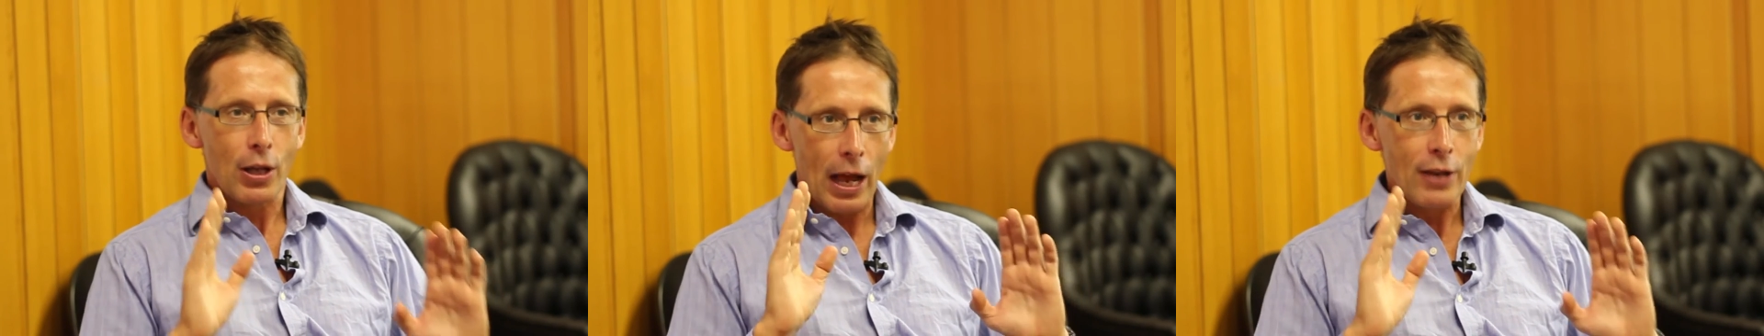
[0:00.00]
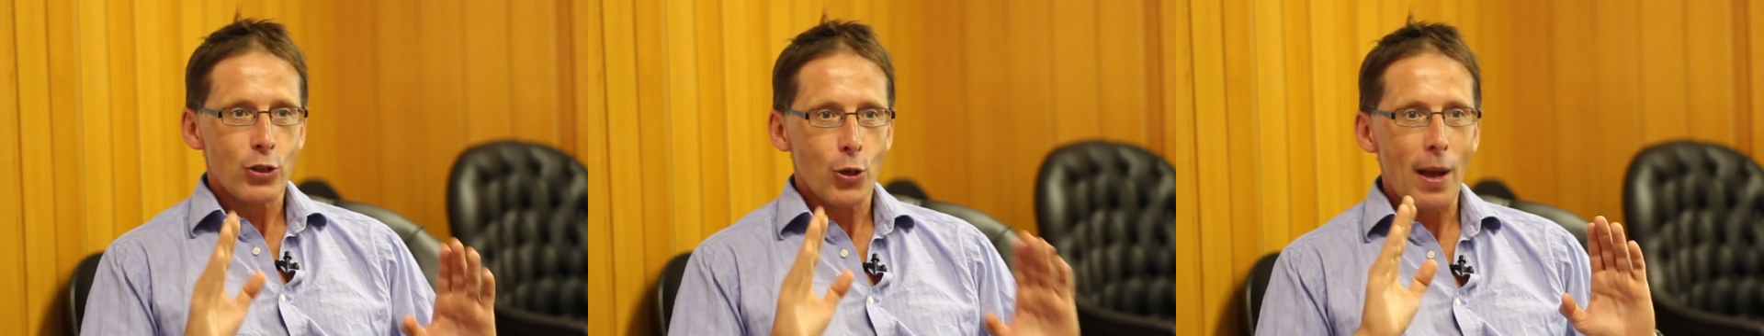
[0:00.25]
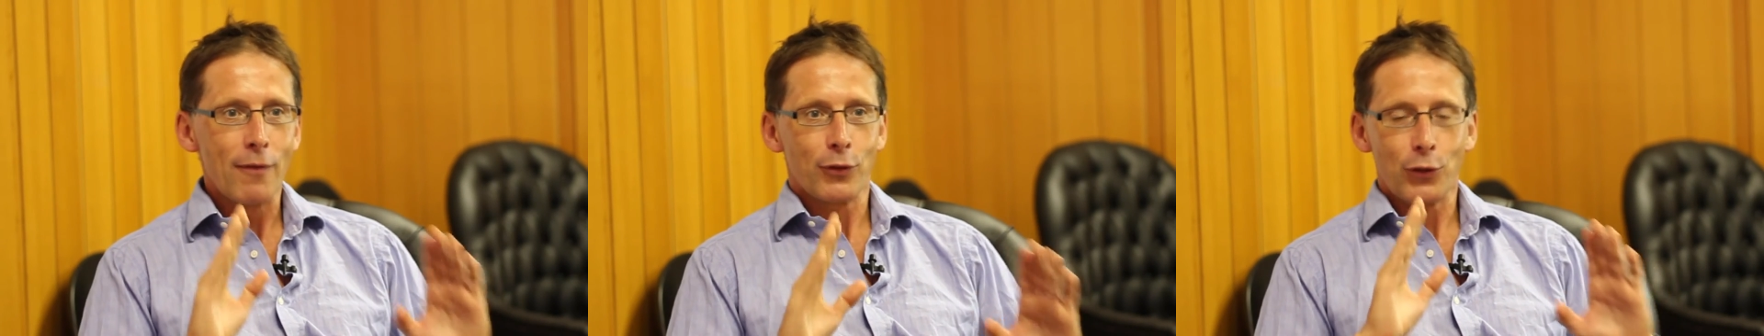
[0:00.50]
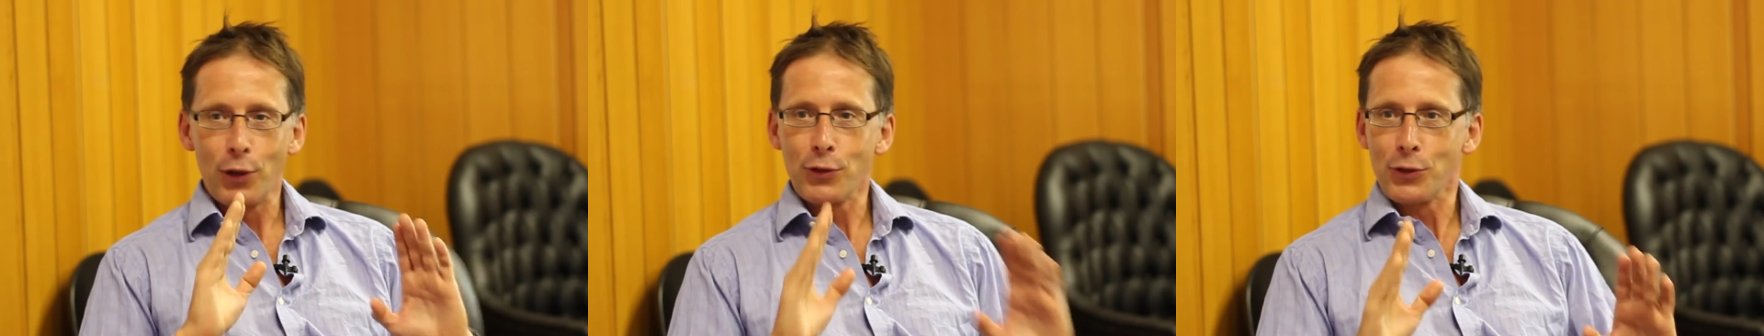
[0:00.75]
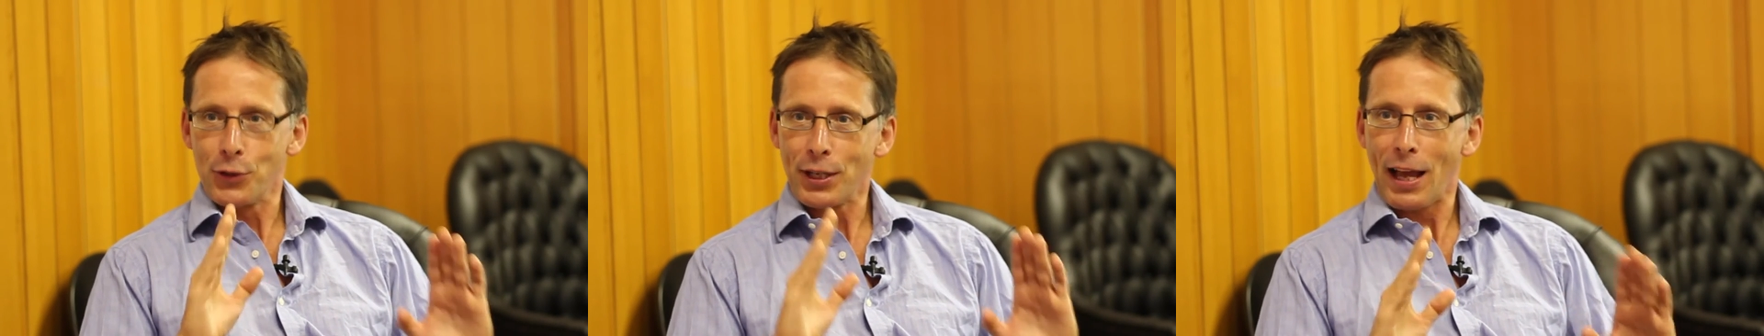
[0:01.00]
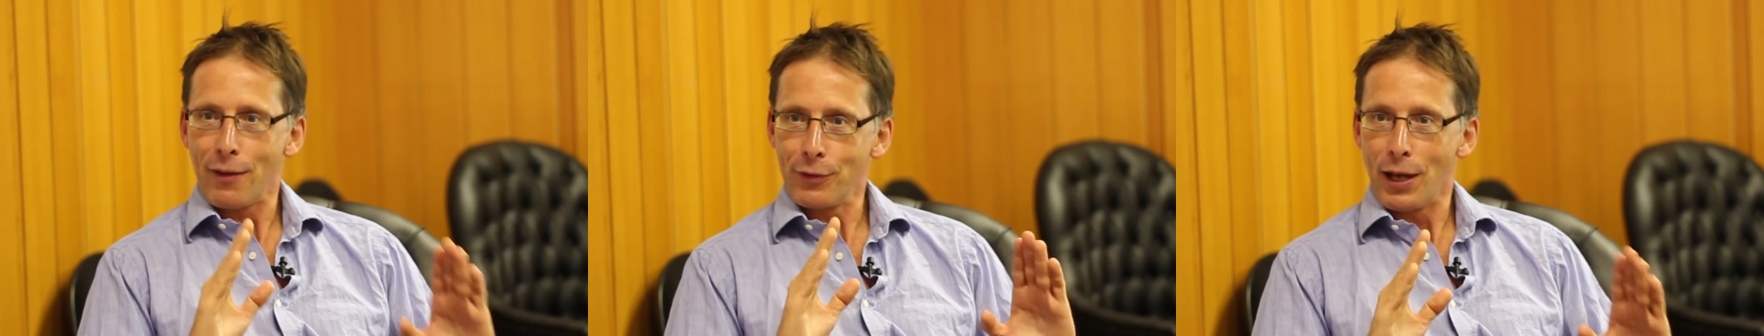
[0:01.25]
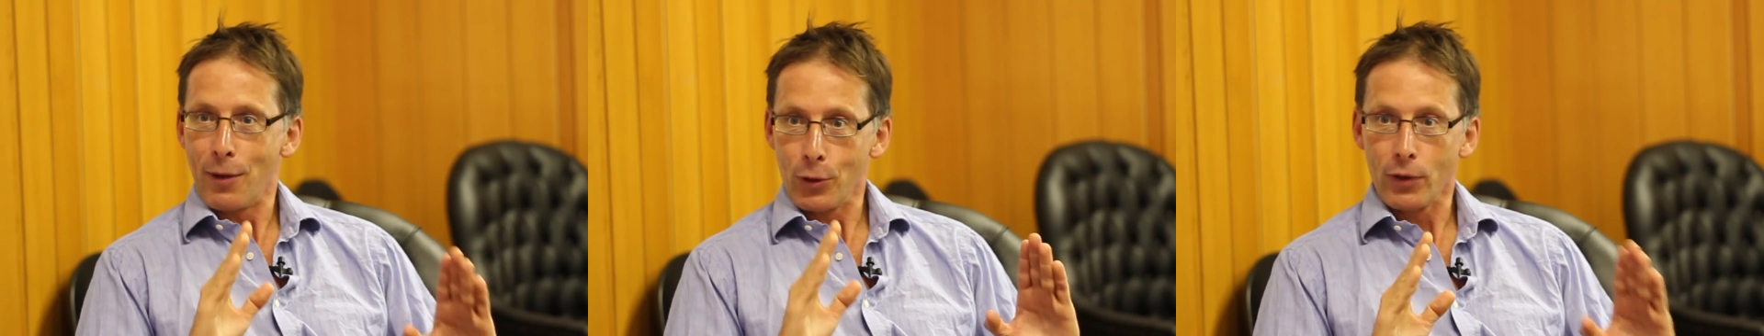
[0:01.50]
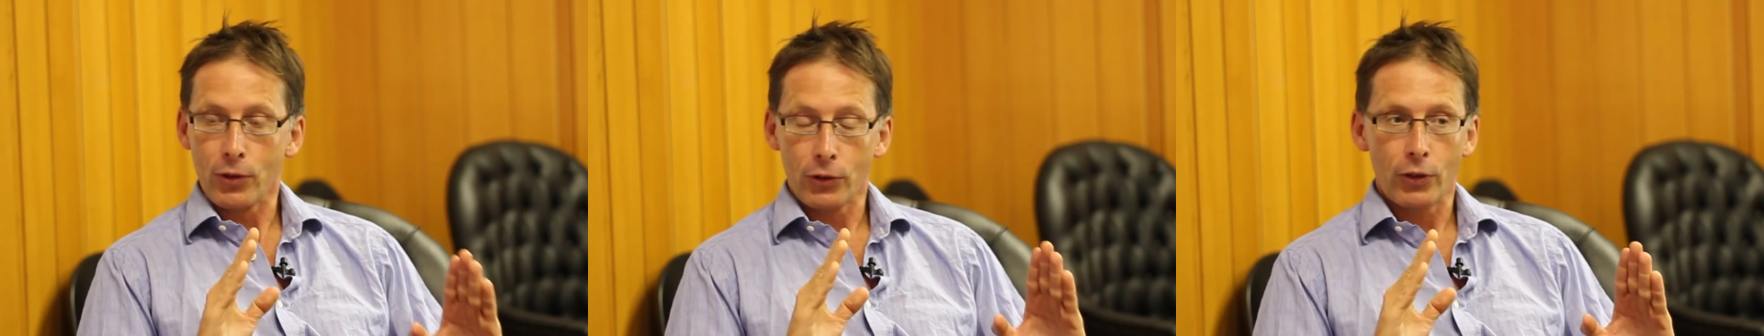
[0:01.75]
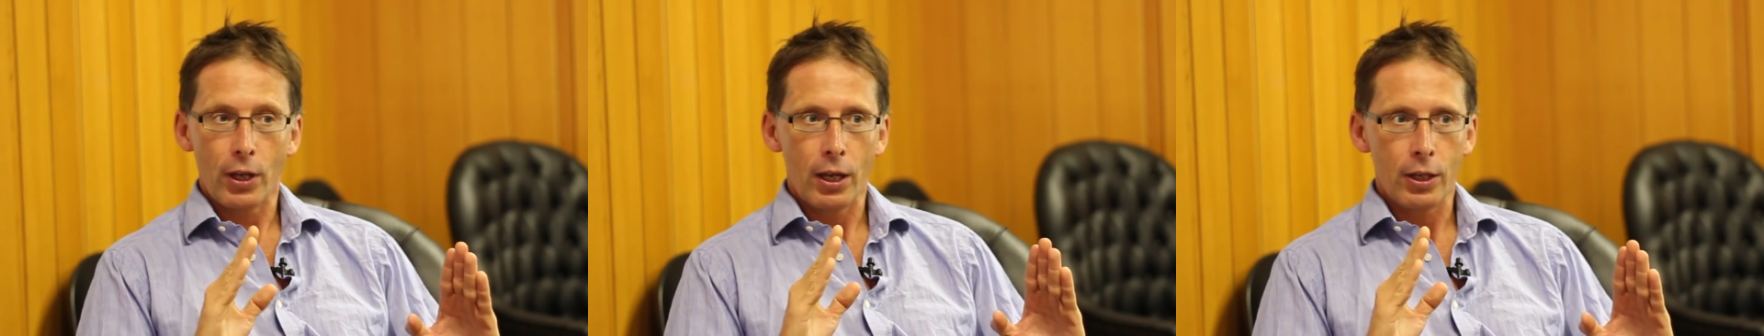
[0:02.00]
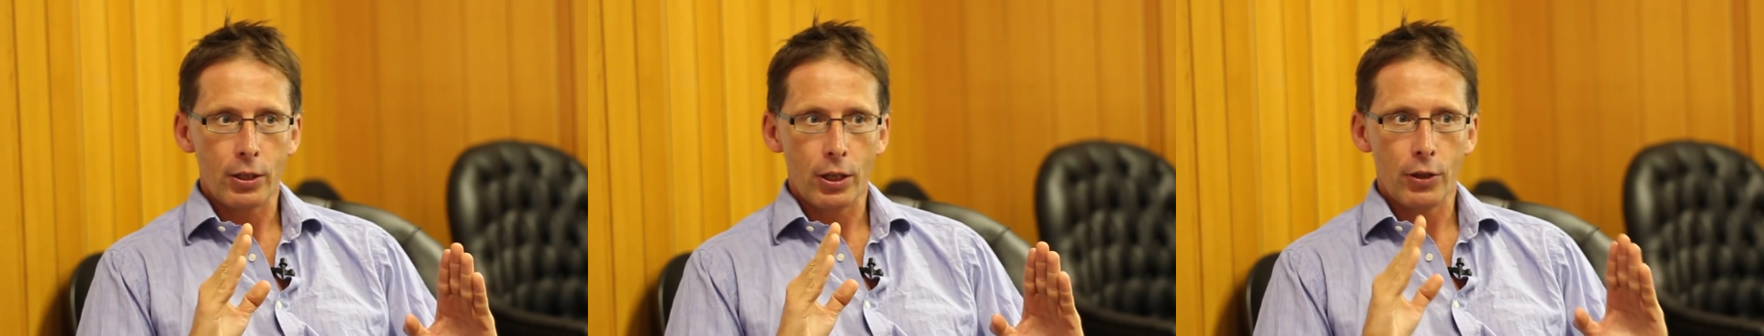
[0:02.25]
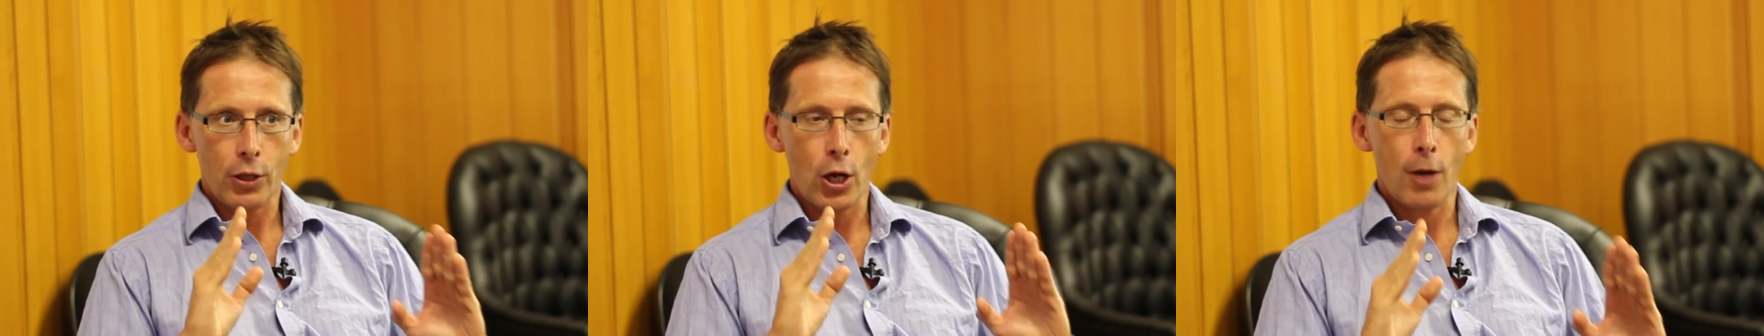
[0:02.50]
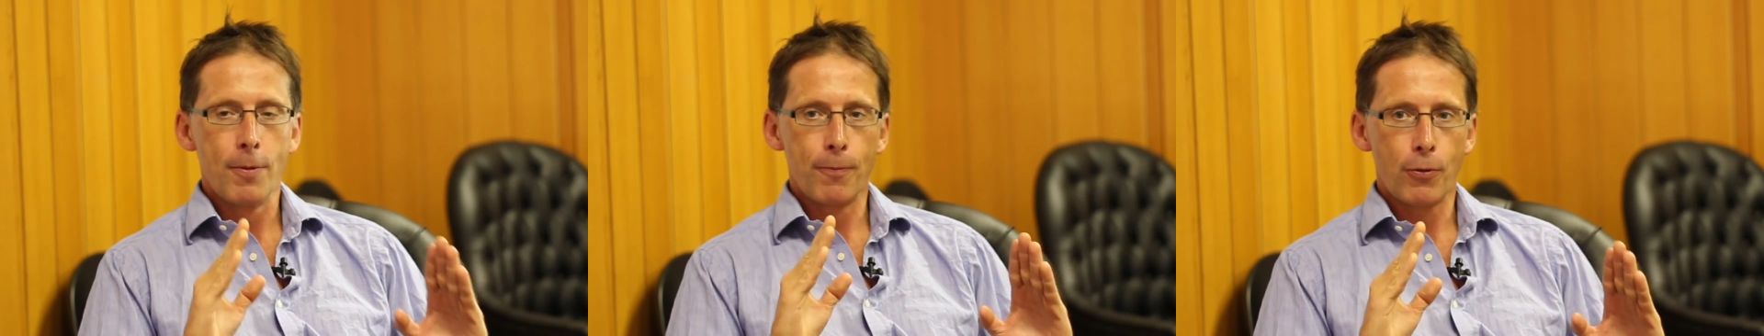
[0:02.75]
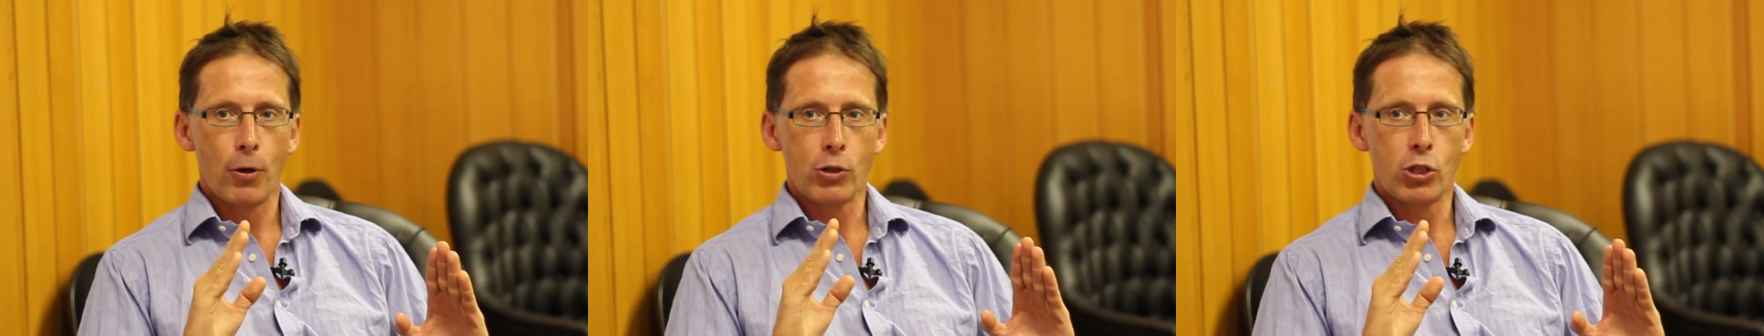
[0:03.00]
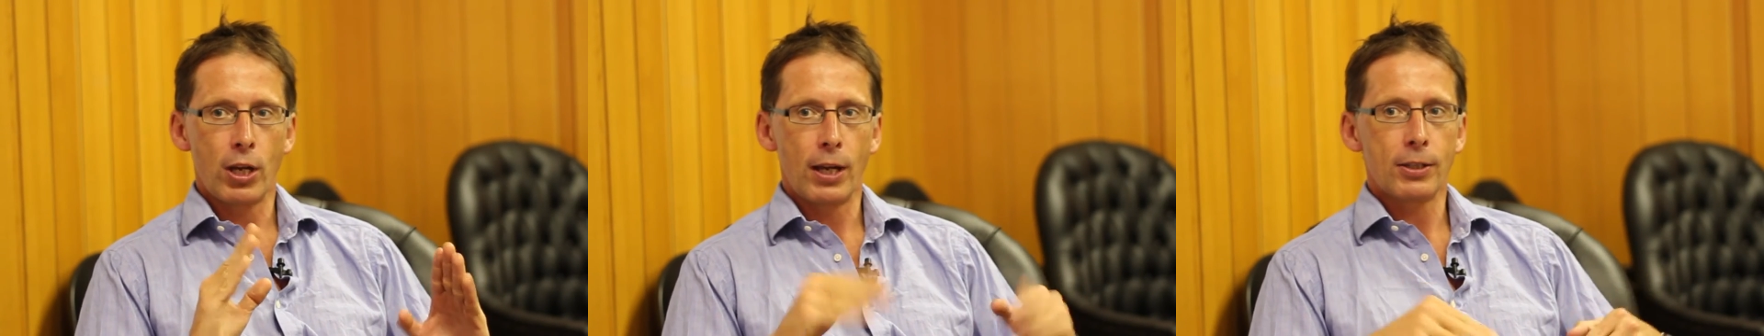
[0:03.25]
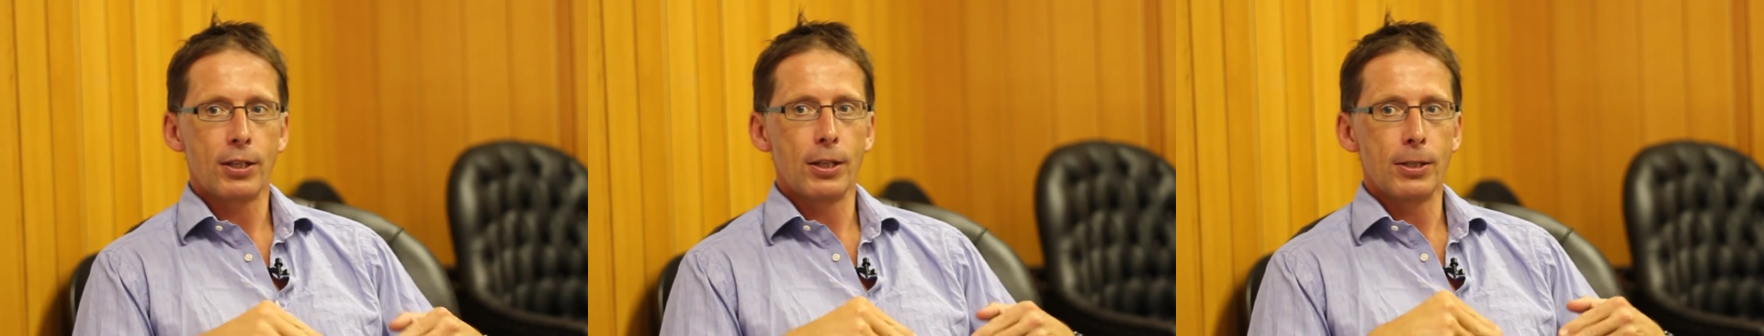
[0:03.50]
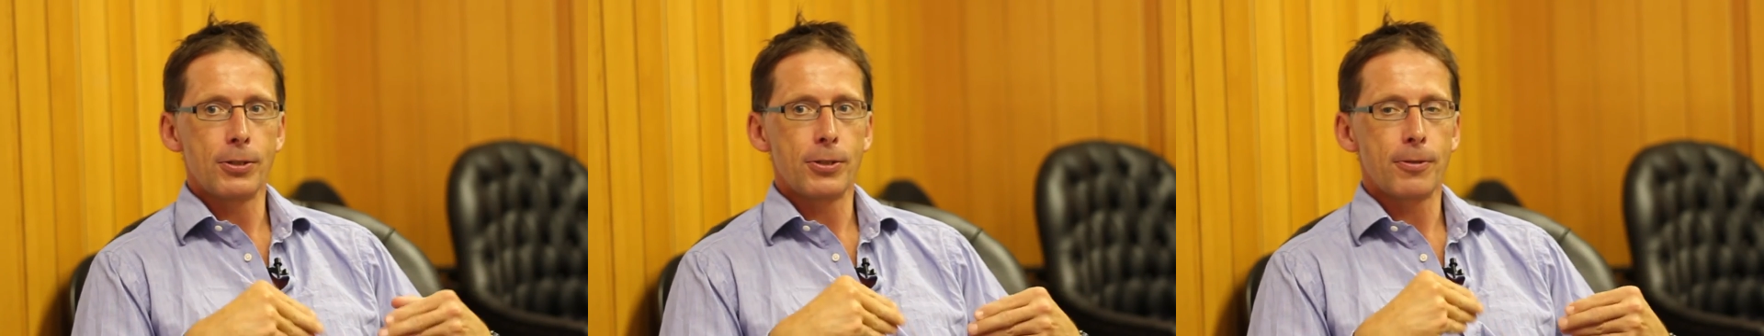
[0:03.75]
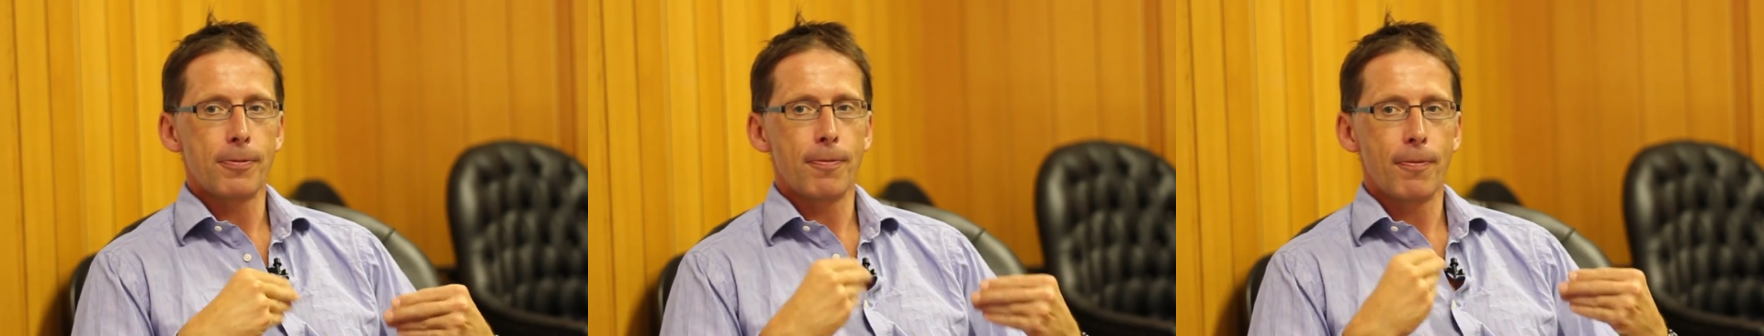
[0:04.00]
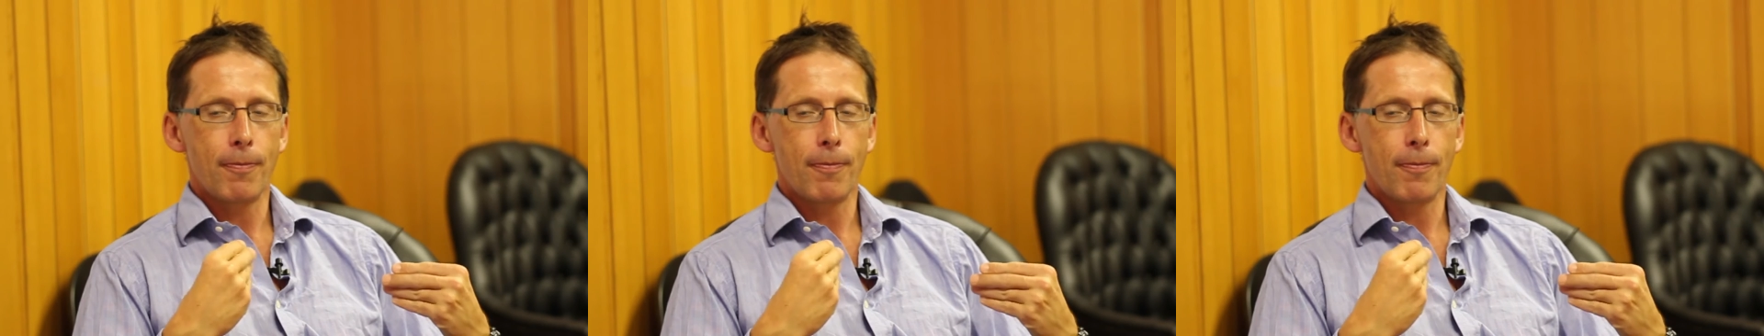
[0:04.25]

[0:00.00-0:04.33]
and to emphasise and to caveat what I've just said, the urban project is,